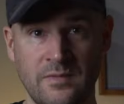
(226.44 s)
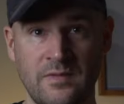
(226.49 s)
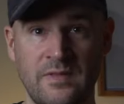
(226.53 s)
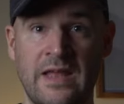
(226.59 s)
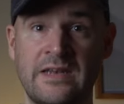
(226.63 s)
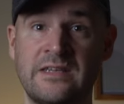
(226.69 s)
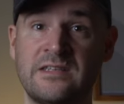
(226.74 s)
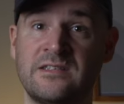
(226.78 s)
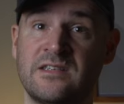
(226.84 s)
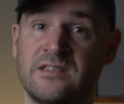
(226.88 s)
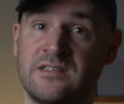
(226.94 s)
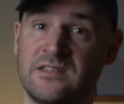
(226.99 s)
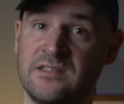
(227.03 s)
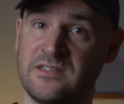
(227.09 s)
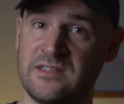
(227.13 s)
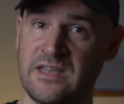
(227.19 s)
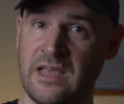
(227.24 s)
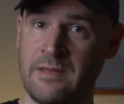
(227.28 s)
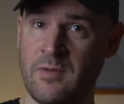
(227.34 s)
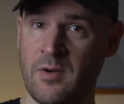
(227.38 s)
That is, it's the
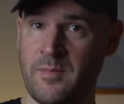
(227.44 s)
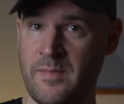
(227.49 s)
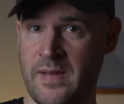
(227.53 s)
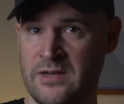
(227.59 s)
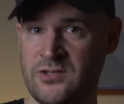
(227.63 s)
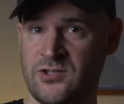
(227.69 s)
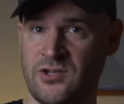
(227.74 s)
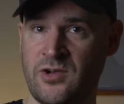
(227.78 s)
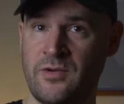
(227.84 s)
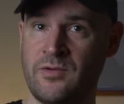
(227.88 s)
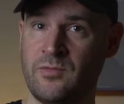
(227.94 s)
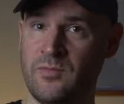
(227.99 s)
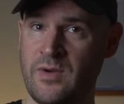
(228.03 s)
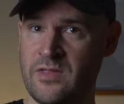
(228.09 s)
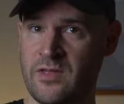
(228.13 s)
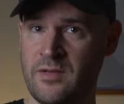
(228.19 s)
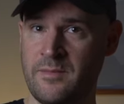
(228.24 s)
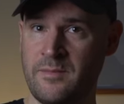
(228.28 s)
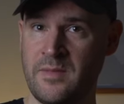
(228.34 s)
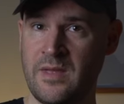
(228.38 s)
same arpeggio and
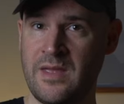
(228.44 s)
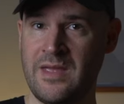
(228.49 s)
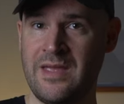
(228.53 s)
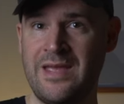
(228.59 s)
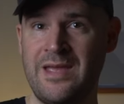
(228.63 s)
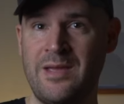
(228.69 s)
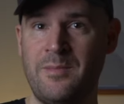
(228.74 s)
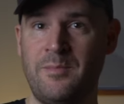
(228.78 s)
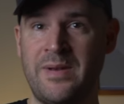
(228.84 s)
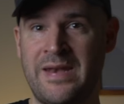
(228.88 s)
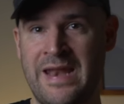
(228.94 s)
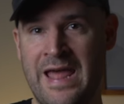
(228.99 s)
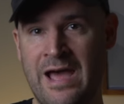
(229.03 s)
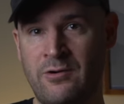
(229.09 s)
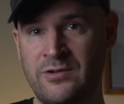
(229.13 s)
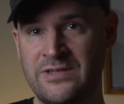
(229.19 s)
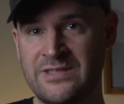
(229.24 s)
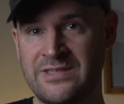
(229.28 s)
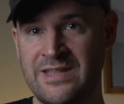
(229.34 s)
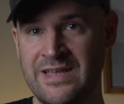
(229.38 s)
rhythm, but
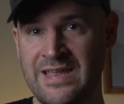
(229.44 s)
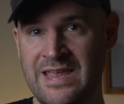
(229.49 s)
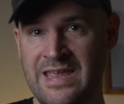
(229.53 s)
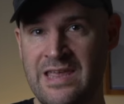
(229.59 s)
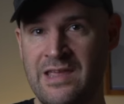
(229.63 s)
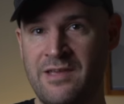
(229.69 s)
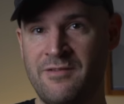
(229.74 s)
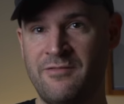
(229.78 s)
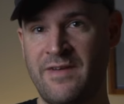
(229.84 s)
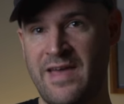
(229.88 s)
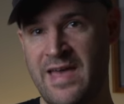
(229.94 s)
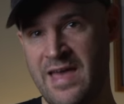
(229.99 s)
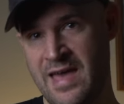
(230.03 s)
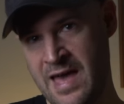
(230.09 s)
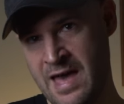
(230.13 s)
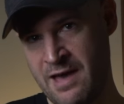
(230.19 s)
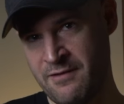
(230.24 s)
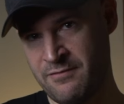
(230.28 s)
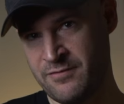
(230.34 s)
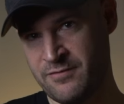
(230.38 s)
now it's in the key of
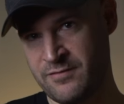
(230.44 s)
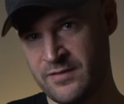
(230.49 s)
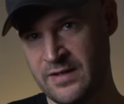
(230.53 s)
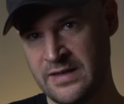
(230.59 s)
F.